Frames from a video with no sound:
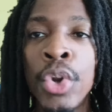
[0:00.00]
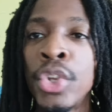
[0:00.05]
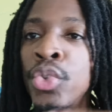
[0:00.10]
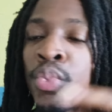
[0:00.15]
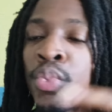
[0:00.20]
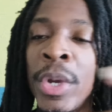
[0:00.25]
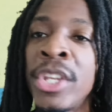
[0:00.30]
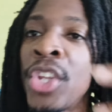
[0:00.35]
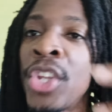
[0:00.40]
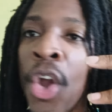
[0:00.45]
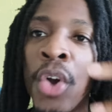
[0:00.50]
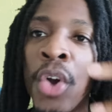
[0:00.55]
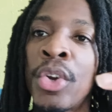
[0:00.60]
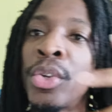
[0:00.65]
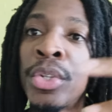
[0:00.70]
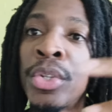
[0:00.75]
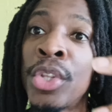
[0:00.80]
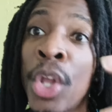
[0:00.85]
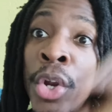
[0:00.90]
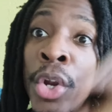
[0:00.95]
When y'all
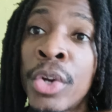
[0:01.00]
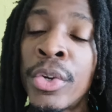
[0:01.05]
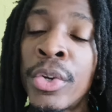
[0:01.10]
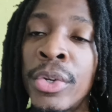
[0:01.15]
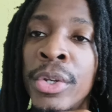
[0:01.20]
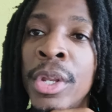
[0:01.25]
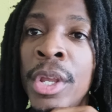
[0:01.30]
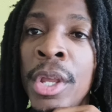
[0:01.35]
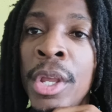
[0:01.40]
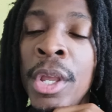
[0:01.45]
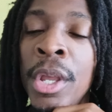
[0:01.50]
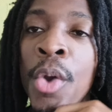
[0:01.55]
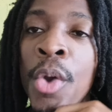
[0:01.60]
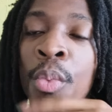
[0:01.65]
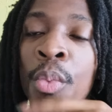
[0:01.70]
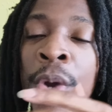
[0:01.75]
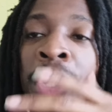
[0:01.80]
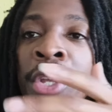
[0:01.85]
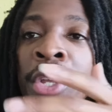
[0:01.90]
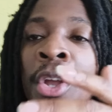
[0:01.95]
going to learn?
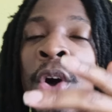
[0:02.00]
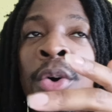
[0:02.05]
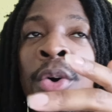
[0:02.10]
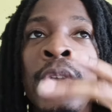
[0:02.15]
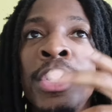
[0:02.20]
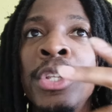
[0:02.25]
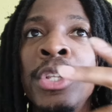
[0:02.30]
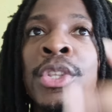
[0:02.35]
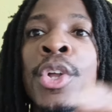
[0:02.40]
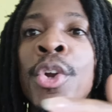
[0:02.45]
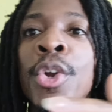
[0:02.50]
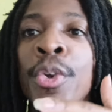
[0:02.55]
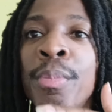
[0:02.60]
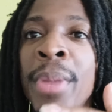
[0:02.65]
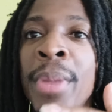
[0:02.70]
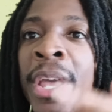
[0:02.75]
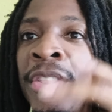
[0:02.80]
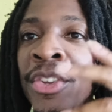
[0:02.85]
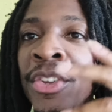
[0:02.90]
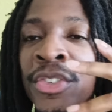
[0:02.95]
When are y'all going to learn,
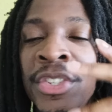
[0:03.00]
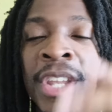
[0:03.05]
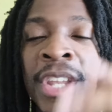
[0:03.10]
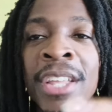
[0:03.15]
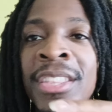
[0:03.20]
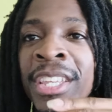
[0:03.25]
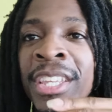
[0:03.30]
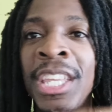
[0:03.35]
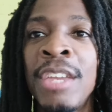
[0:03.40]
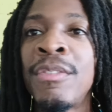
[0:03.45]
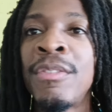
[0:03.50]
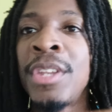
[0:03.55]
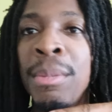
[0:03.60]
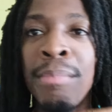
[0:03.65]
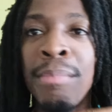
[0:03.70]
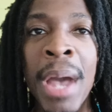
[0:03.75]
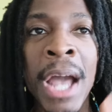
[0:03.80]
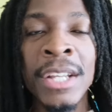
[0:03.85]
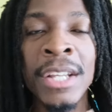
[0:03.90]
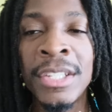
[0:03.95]
man? There's nothing given in
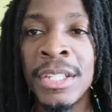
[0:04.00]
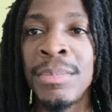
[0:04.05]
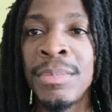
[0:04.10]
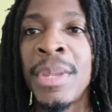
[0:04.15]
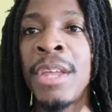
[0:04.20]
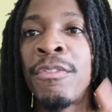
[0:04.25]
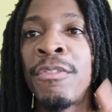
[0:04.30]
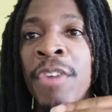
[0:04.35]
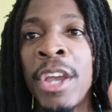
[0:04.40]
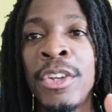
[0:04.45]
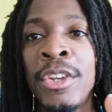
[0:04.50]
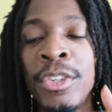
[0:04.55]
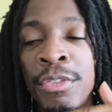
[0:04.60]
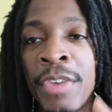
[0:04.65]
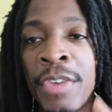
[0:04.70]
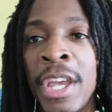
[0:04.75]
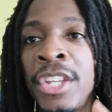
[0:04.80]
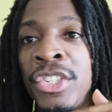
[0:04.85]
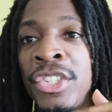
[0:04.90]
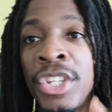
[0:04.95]
boxing, man. Fighters
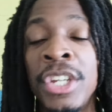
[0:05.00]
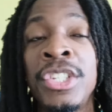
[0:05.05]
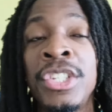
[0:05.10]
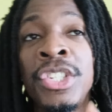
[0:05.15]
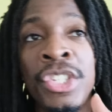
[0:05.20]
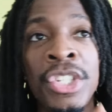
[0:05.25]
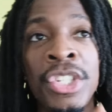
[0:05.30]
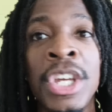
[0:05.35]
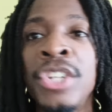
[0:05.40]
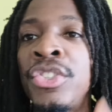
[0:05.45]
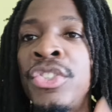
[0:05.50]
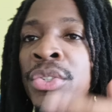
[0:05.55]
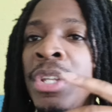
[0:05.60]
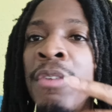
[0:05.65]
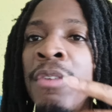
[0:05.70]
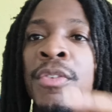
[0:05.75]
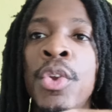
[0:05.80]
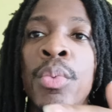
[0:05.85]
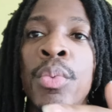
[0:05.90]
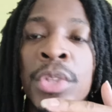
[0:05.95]
fight, judges judge. You
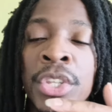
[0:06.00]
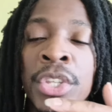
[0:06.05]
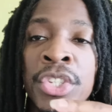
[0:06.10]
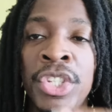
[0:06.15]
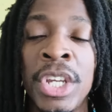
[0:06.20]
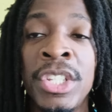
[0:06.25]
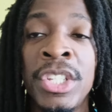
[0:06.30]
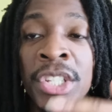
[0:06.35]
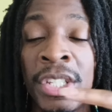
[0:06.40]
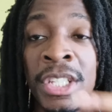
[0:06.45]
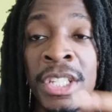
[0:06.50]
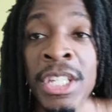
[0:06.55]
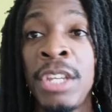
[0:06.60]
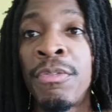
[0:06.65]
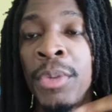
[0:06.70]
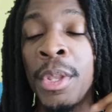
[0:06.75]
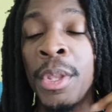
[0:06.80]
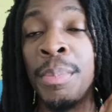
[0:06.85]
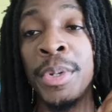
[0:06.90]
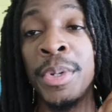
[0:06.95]
never know what the judge is seeing
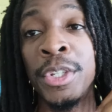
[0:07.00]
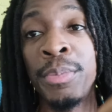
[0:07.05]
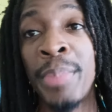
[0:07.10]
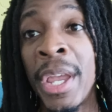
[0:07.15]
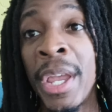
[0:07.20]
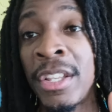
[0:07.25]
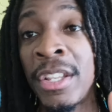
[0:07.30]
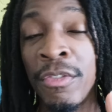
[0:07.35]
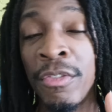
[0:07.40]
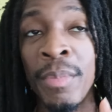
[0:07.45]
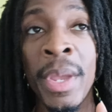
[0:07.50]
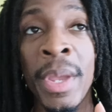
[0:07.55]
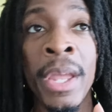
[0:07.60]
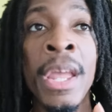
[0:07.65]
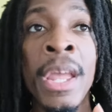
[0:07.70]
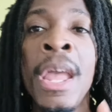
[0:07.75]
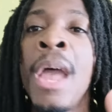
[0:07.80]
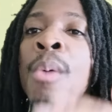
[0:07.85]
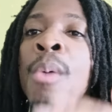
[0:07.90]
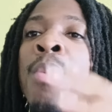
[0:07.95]
from the perspective, man.
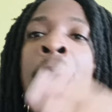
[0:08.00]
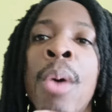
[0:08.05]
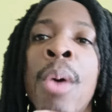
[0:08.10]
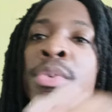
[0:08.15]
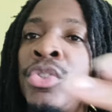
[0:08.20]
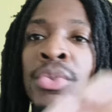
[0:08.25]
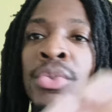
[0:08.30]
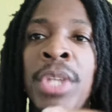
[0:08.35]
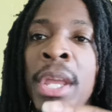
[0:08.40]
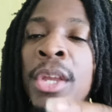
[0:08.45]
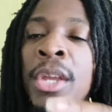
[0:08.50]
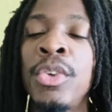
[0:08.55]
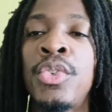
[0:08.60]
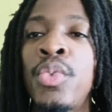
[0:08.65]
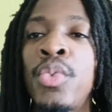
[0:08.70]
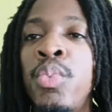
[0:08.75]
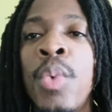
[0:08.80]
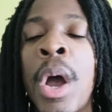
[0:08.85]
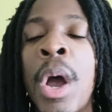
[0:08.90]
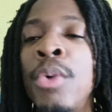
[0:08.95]
Why would you take,
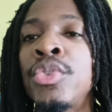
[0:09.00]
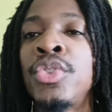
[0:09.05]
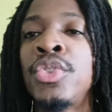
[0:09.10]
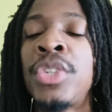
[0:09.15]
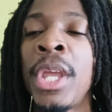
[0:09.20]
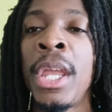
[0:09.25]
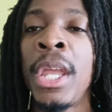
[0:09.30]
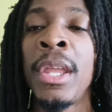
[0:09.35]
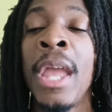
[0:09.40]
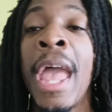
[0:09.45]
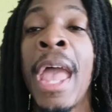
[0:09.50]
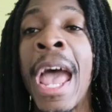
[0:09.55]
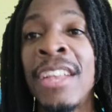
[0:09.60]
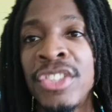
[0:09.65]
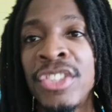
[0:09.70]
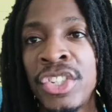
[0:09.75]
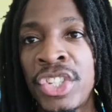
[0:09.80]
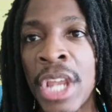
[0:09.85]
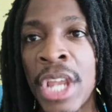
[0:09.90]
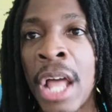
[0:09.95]
as
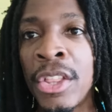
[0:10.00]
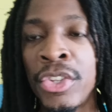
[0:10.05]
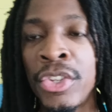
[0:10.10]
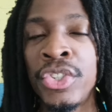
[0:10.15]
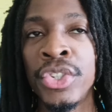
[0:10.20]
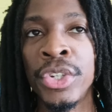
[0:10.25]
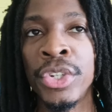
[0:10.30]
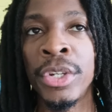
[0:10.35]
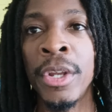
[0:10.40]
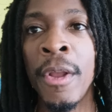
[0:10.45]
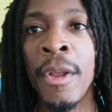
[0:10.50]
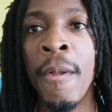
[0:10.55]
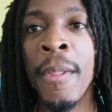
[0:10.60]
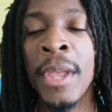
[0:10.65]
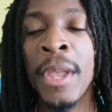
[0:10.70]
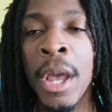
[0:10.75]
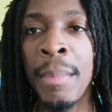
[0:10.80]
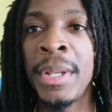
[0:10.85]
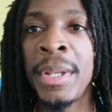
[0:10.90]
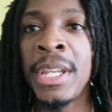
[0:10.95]
a challenger,
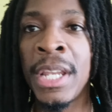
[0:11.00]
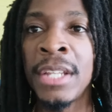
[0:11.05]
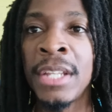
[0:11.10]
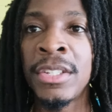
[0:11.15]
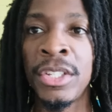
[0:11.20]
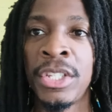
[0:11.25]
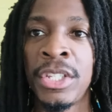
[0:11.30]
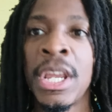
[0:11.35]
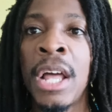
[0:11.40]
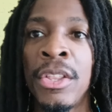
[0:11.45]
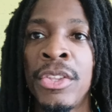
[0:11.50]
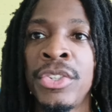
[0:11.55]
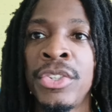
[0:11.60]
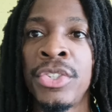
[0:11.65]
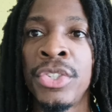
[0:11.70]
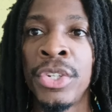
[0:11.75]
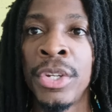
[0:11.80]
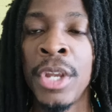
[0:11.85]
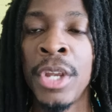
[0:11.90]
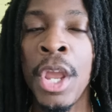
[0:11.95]
coming in as a
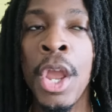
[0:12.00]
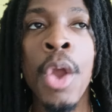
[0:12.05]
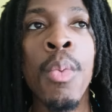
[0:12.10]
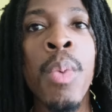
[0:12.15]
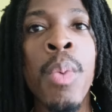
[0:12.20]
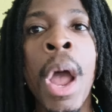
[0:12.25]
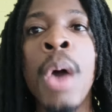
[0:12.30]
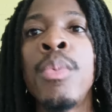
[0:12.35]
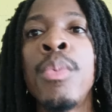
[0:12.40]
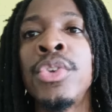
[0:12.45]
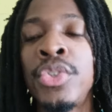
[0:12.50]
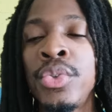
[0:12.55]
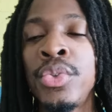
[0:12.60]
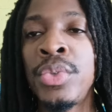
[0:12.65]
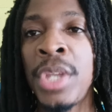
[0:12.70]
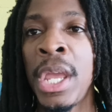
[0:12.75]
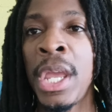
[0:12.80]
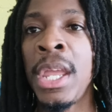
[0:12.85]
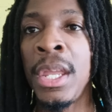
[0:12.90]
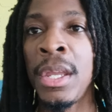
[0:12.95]
challenger, why would you
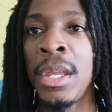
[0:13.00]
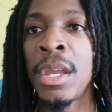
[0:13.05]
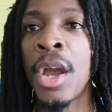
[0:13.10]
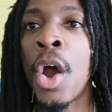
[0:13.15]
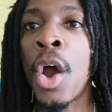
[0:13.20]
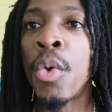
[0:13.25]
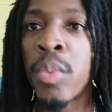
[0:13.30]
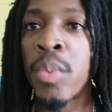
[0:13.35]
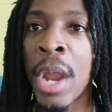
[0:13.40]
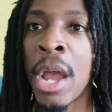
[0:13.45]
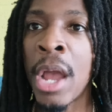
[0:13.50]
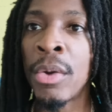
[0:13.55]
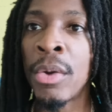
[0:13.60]
take a round